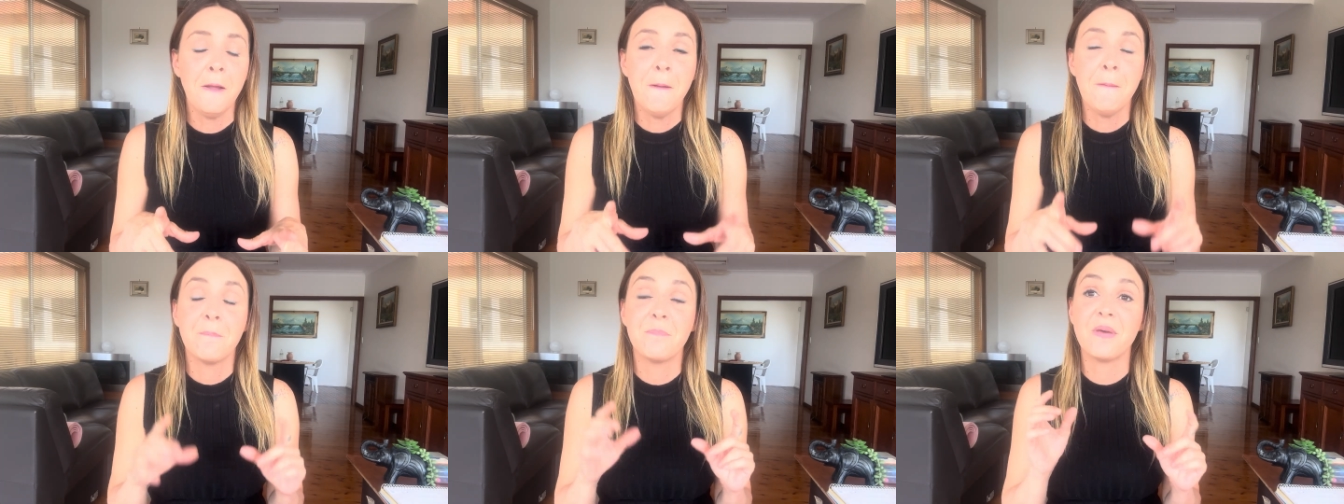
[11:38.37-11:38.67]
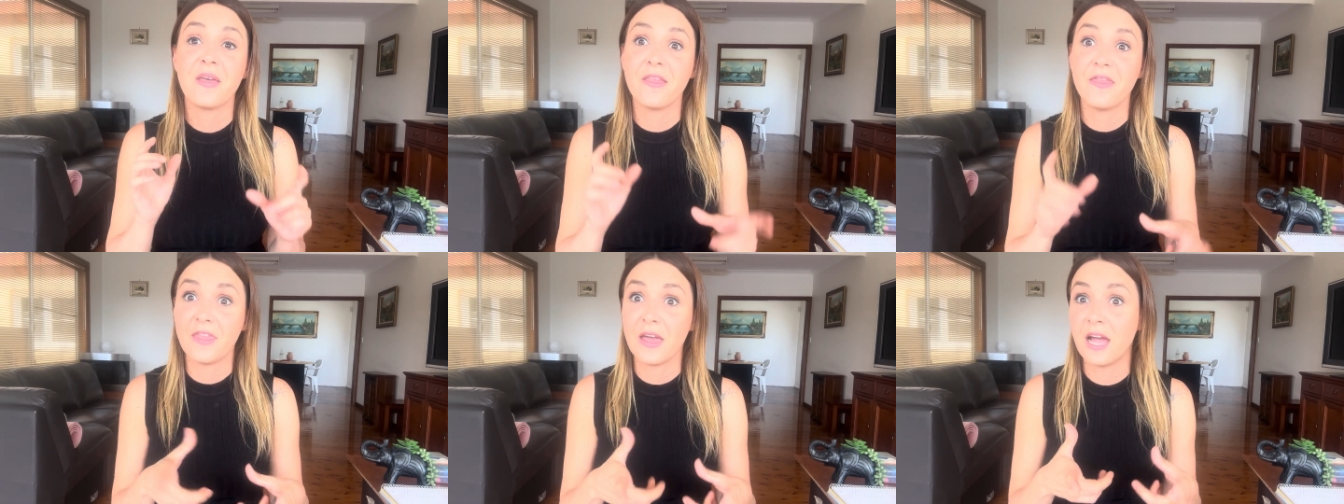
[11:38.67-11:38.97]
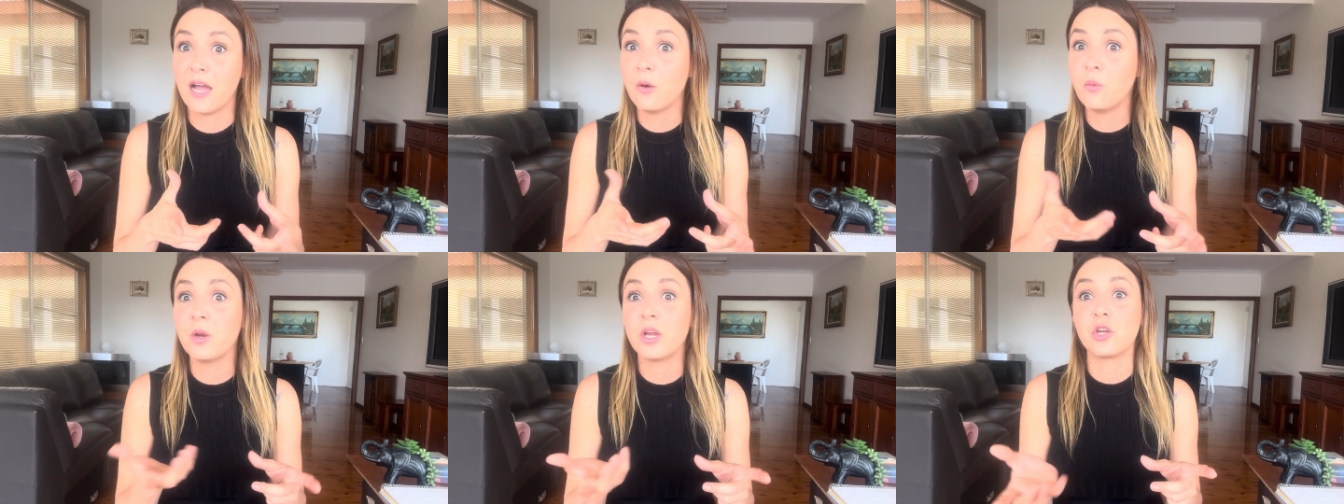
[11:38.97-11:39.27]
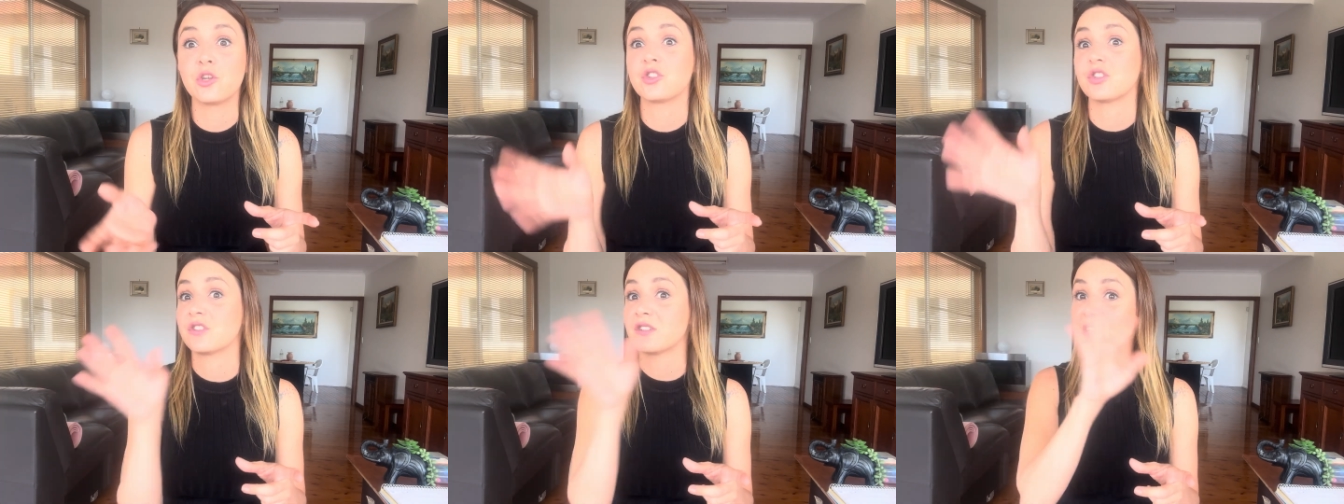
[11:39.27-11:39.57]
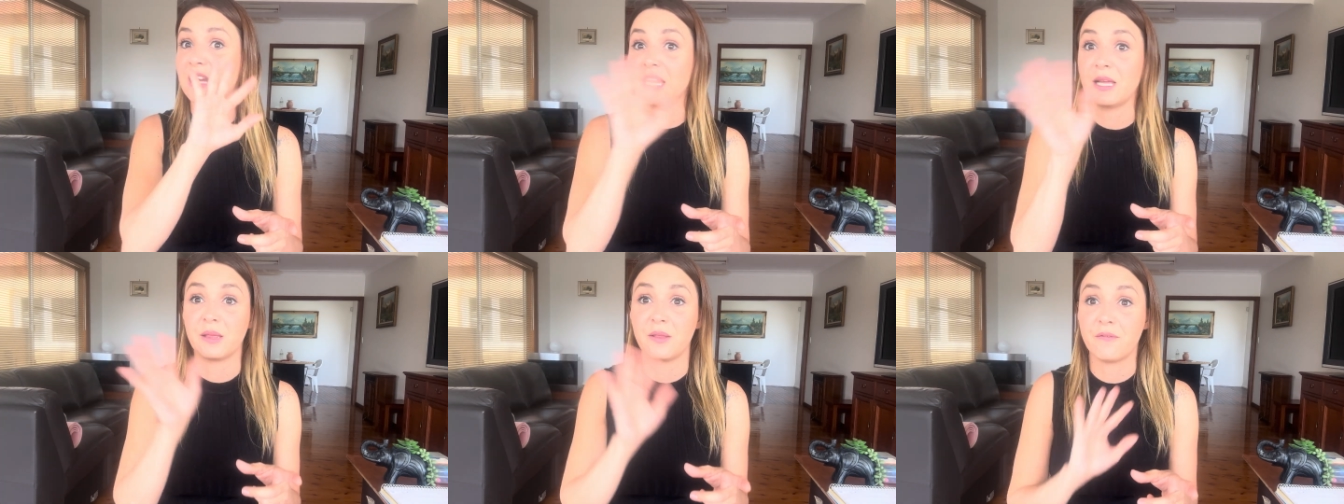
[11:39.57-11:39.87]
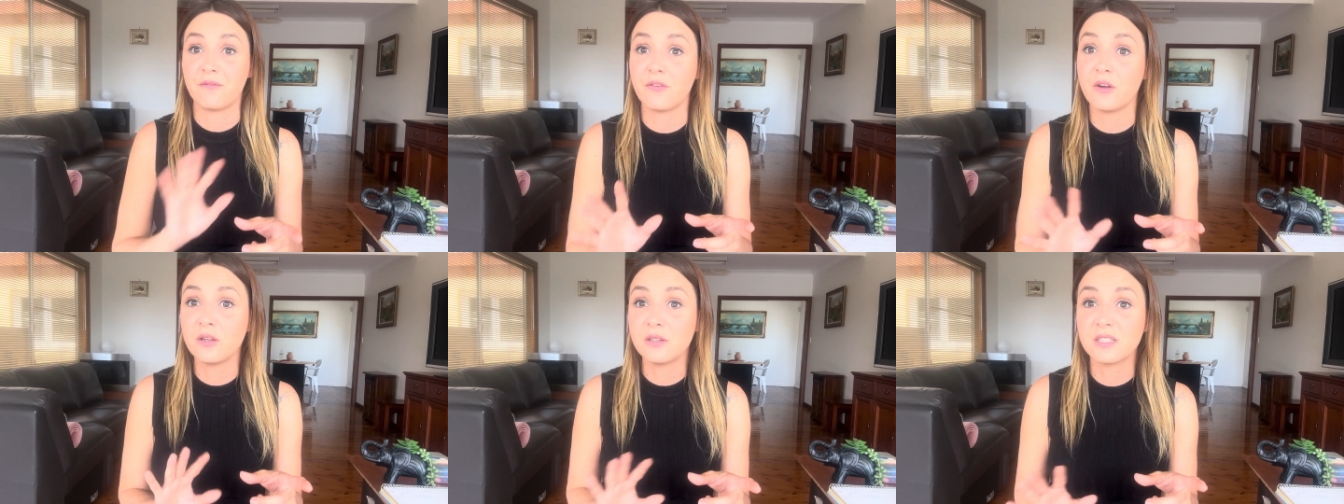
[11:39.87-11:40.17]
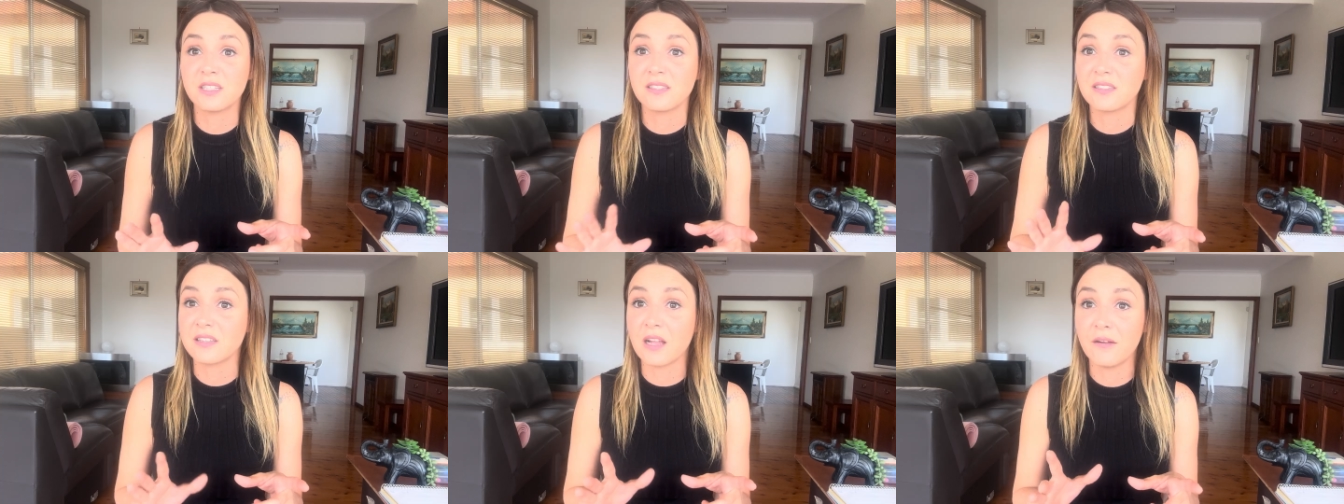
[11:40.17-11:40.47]
That we could just take the
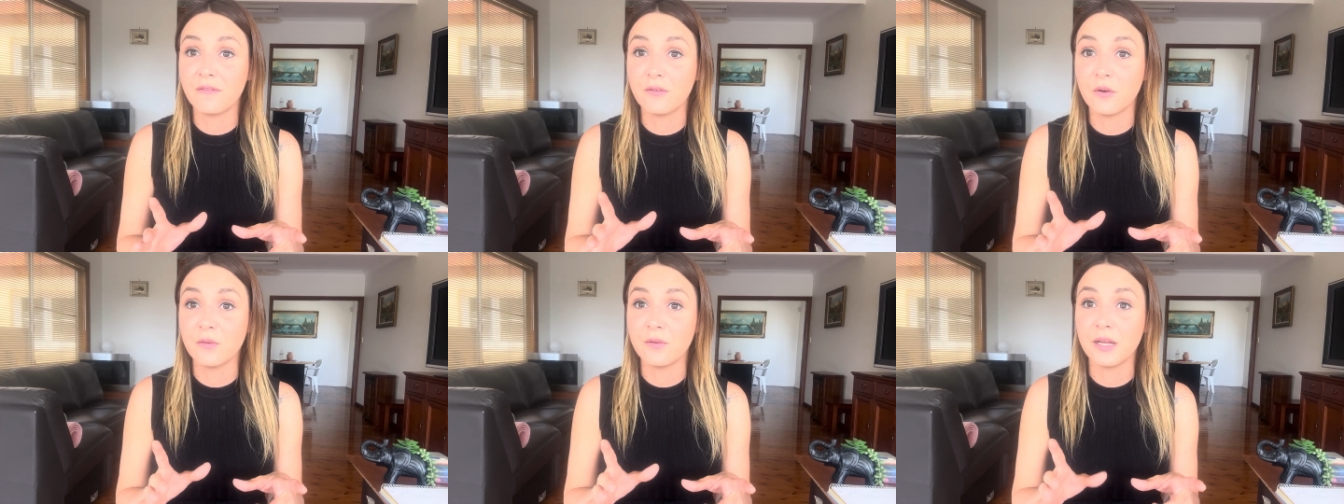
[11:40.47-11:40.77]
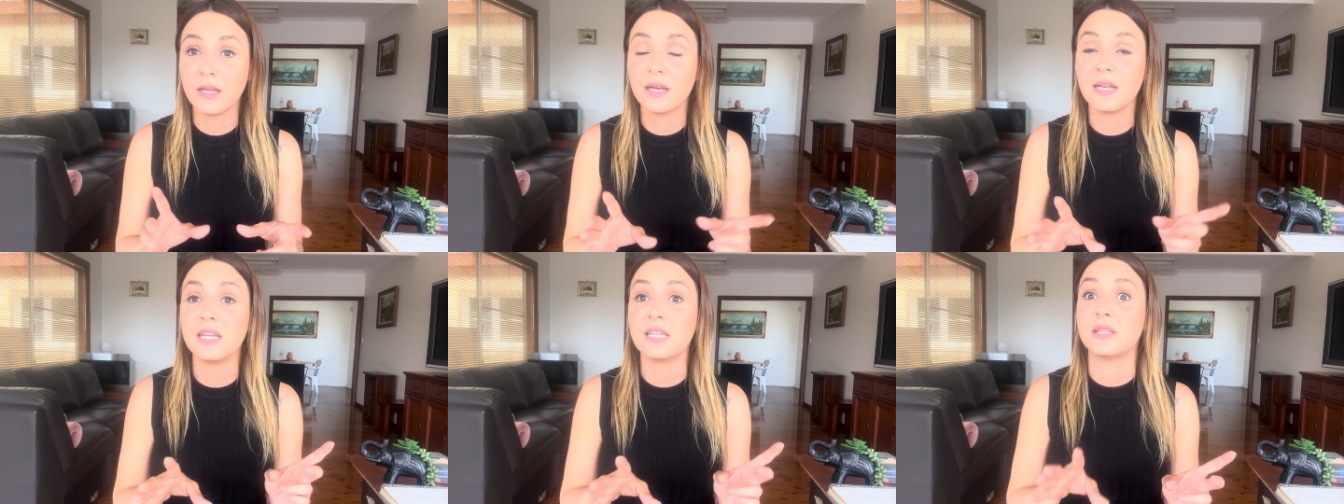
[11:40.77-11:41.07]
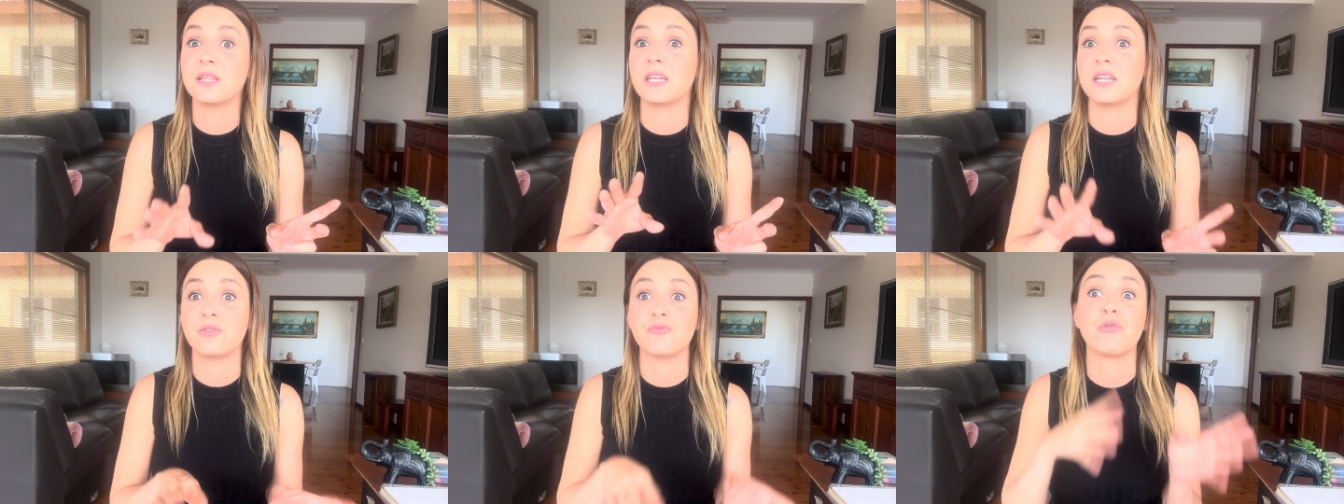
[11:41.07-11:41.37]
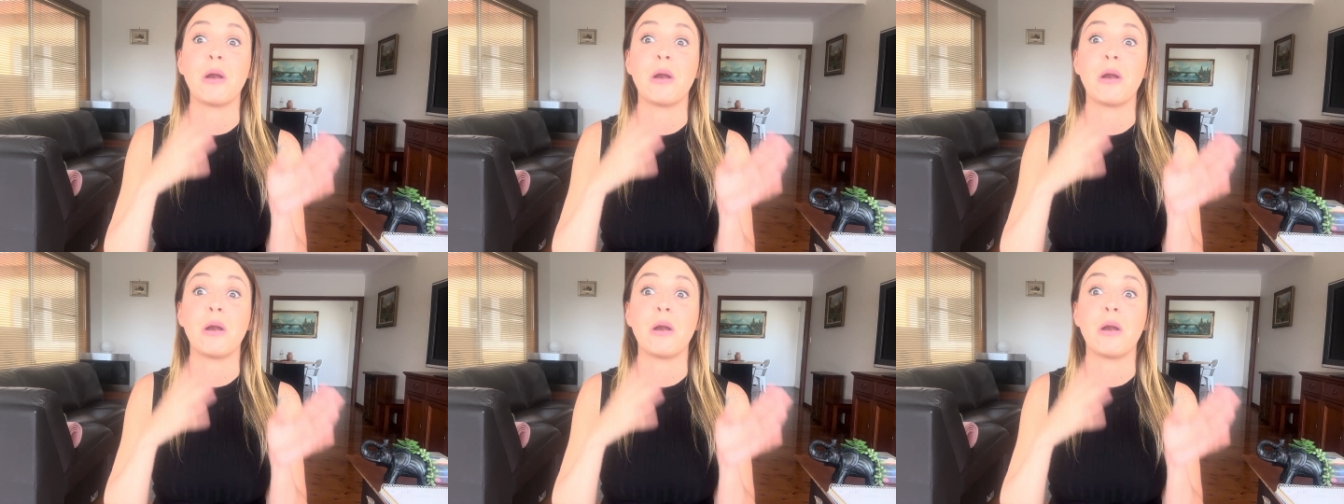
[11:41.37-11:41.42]
front stuff of it and then